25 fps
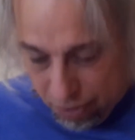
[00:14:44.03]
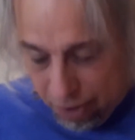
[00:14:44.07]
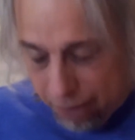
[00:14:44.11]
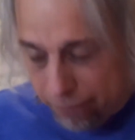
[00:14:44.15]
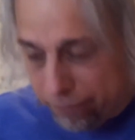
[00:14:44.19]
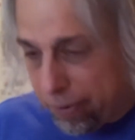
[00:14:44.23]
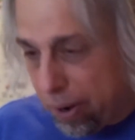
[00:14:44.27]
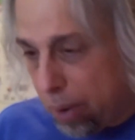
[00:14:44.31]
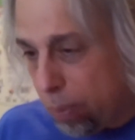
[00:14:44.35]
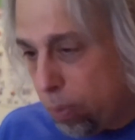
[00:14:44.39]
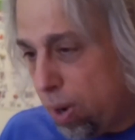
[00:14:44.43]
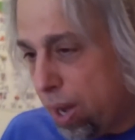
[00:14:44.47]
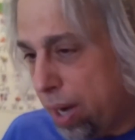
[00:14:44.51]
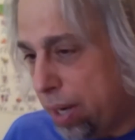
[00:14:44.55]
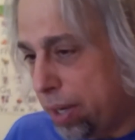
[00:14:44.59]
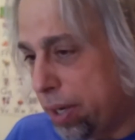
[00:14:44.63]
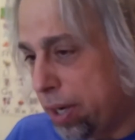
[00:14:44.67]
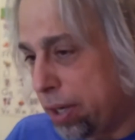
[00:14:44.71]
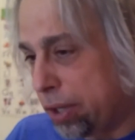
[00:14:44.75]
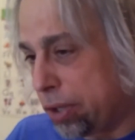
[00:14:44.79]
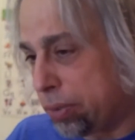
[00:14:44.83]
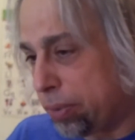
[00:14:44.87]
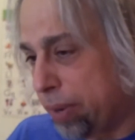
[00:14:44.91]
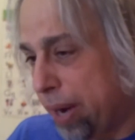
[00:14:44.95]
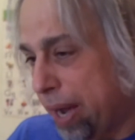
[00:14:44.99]
wanted to
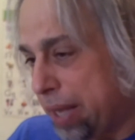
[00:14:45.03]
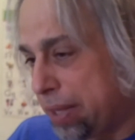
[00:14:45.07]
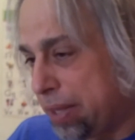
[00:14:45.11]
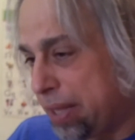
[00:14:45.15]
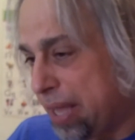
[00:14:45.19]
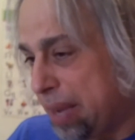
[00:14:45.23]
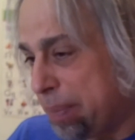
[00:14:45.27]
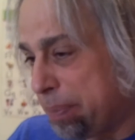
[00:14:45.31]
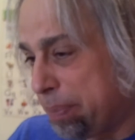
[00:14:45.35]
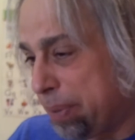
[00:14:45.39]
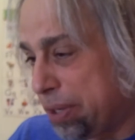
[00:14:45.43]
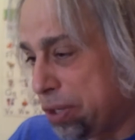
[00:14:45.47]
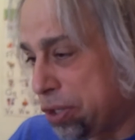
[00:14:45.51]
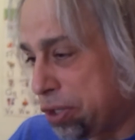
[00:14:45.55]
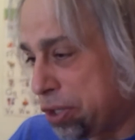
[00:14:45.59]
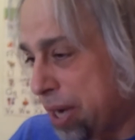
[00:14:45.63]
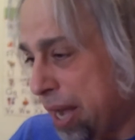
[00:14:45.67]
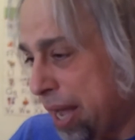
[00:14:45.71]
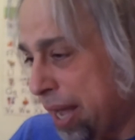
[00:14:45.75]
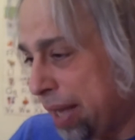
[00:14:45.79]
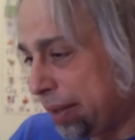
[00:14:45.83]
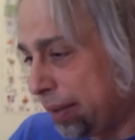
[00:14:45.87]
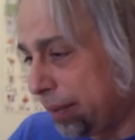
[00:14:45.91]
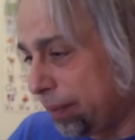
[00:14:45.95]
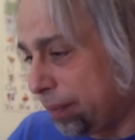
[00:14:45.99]
grade the
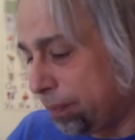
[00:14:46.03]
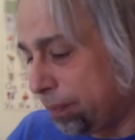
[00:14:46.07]
Bichette,